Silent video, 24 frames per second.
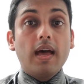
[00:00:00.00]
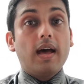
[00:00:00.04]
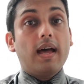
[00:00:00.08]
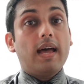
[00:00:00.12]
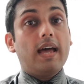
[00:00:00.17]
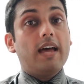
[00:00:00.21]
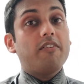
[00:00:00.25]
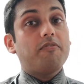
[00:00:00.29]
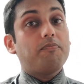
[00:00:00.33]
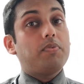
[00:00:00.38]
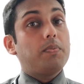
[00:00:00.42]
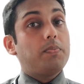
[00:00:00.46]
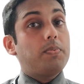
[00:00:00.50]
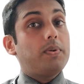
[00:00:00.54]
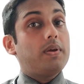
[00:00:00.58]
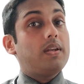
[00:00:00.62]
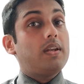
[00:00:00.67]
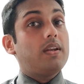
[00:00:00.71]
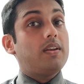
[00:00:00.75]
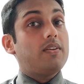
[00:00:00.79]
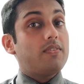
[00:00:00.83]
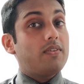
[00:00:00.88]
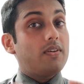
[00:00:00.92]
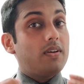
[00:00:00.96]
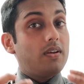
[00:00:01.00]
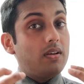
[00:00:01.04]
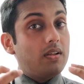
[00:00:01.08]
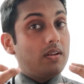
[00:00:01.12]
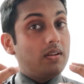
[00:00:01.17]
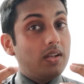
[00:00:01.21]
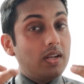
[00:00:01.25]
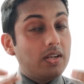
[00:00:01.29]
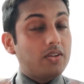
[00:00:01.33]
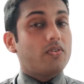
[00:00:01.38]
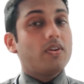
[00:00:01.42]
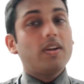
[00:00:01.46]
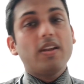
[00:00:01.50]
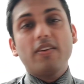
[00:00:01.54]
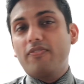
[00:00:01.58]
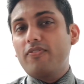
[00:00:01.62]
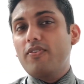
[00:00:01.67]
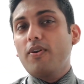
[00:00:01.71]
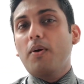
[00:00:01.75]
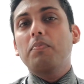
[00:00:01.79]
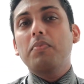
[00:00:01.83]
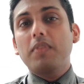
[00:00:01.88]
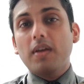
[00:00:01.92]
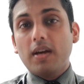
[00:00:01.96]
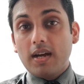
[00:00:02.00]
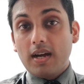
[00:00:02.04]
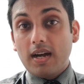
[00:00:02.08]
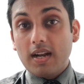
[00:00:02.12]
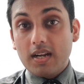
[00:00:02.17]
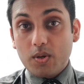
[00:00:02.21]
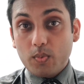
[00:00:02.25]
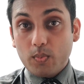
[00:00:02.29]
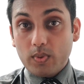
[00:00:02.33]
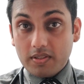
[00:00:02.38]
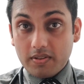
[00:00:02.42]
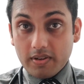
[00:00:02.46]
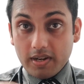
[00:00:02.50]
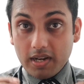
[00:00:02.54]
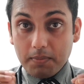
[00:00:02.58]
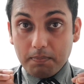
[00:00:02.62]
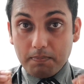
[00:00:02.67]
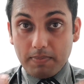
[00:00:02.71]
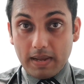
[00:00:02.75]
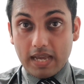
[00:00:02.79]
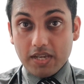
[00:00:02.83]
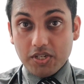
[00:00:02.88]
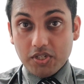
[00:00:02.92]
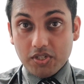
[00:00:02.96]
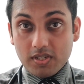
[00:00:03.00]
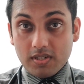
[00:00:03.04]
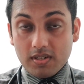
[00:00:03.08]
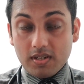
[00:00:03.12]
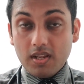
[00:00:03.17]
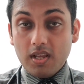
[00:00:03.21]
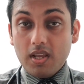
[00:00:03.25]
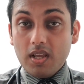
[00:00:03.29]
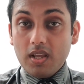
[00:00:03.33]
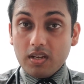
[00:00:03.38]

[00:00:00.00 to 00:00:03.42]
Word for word: I have prepared it literally from the heart with great passion,